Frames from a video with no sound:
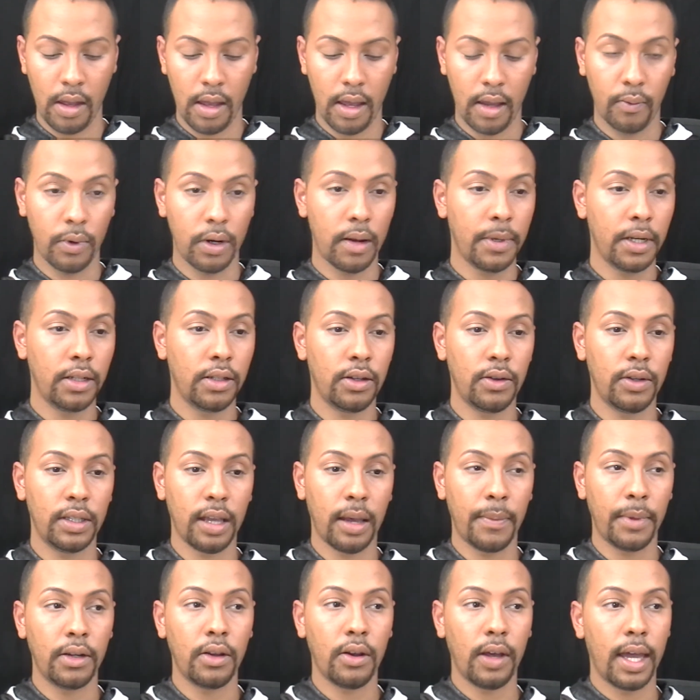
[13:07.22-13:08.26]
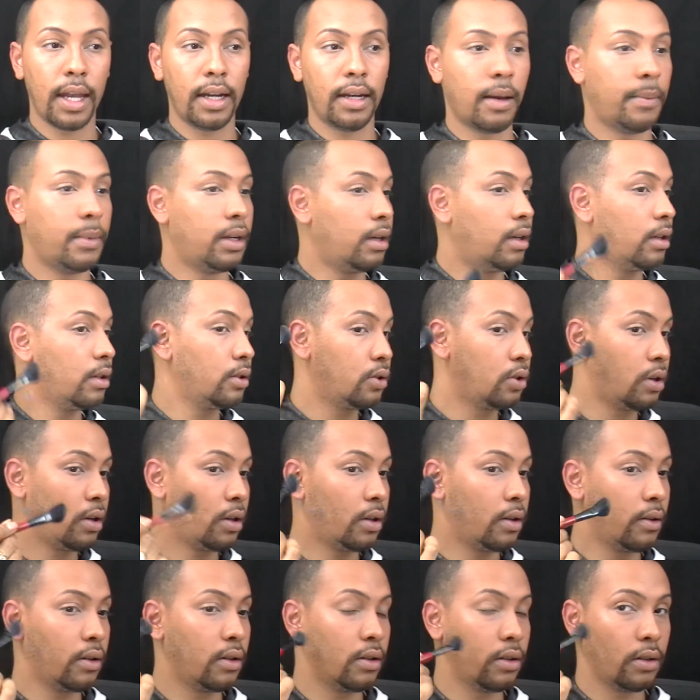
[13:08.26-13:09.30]
And what I'm going to do is I'm going to go ahead and I'm going to sort
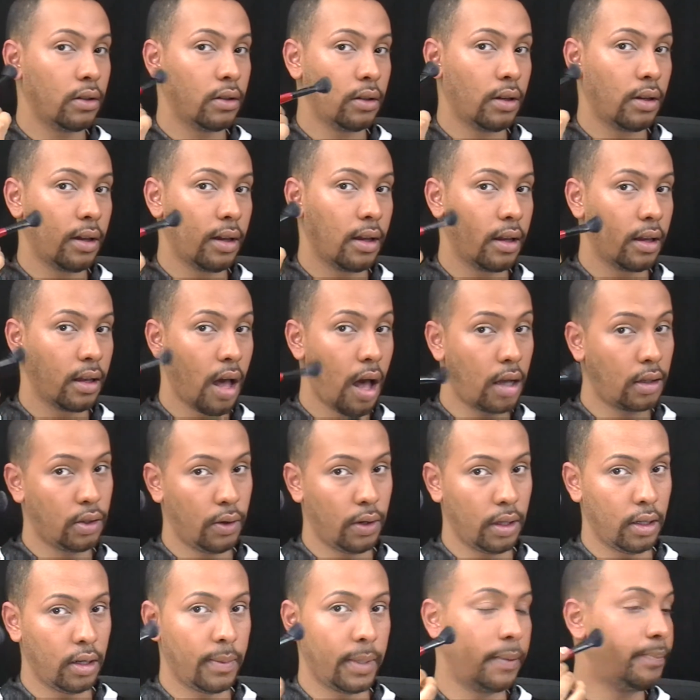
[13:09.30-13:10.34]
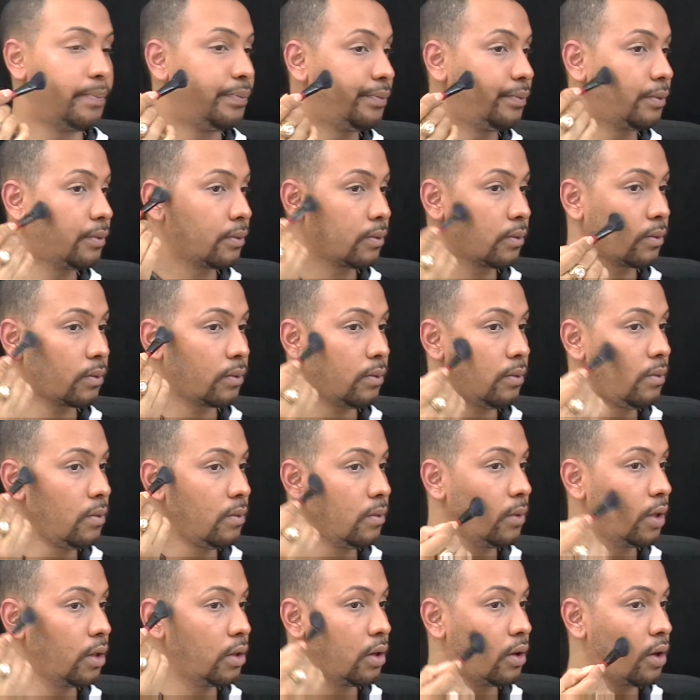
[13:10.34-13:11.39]
of contour a little bit.
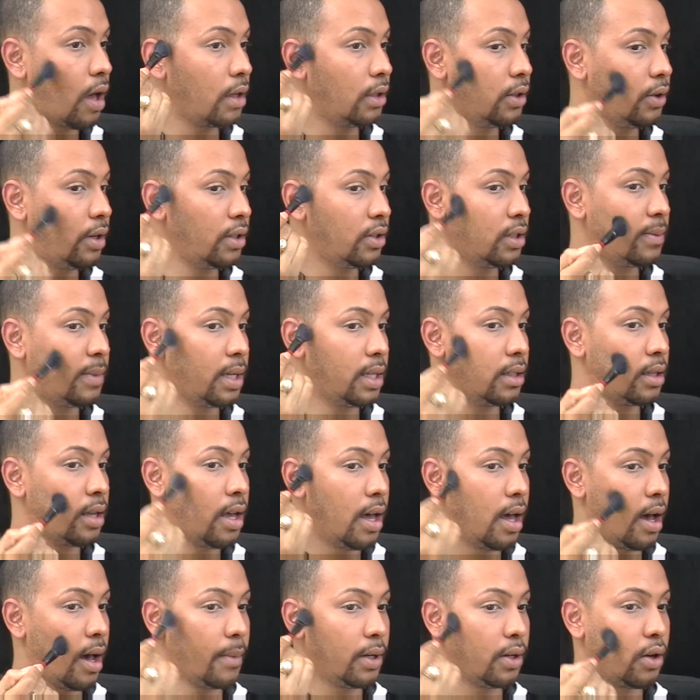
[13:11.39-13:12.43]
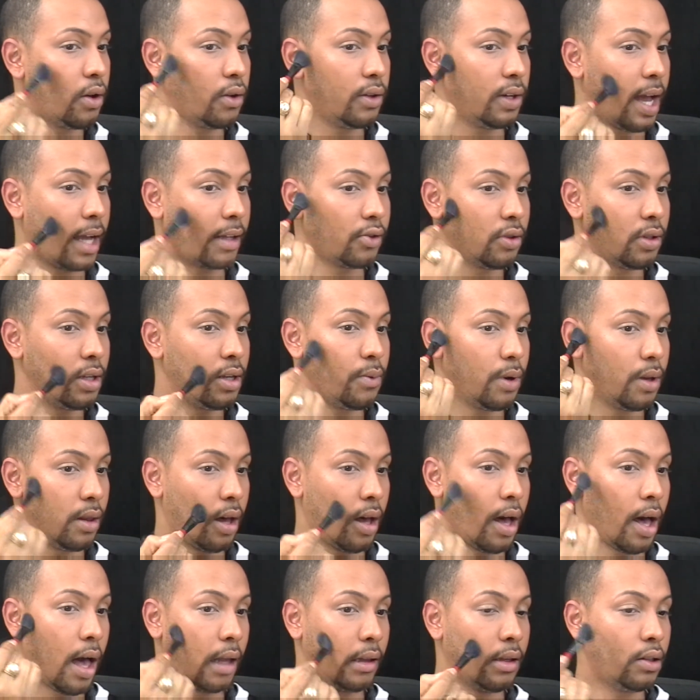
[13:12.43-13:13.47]
So contouring just means I'm going to go naturally where the
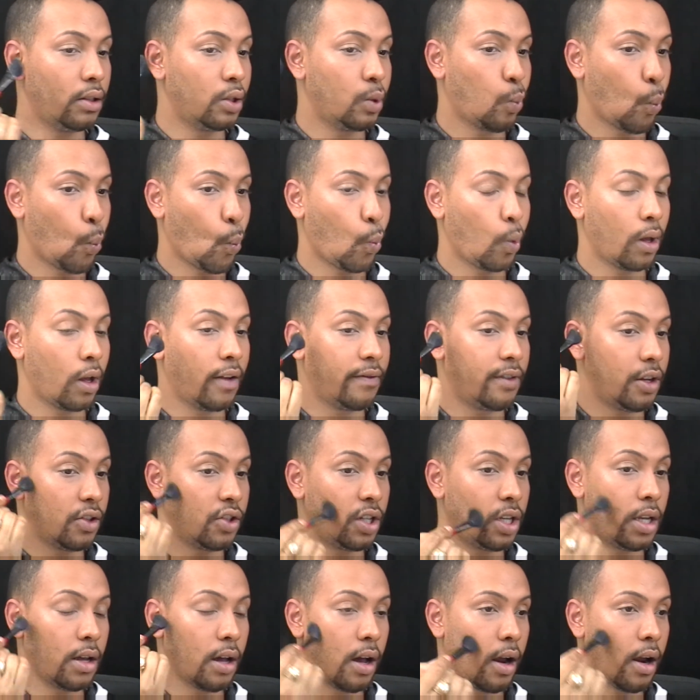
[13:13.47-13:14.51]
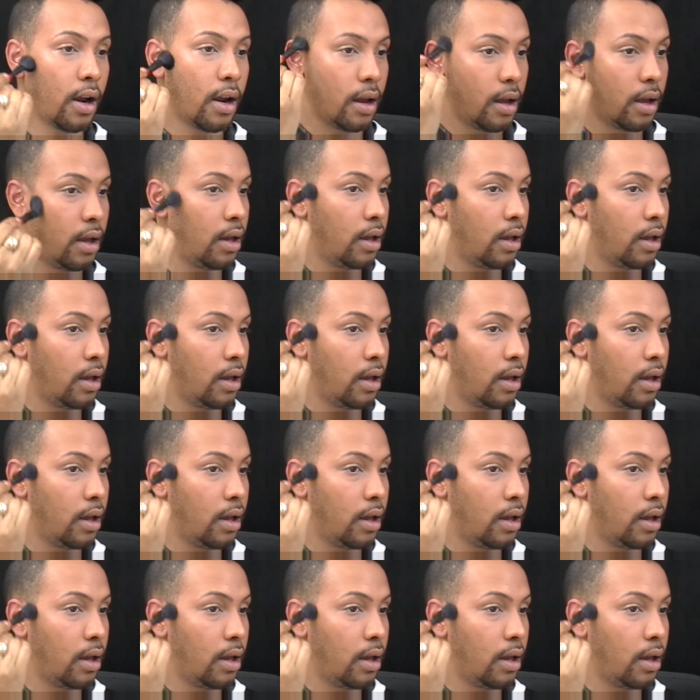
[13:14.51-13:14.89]
hollows of your cheek are.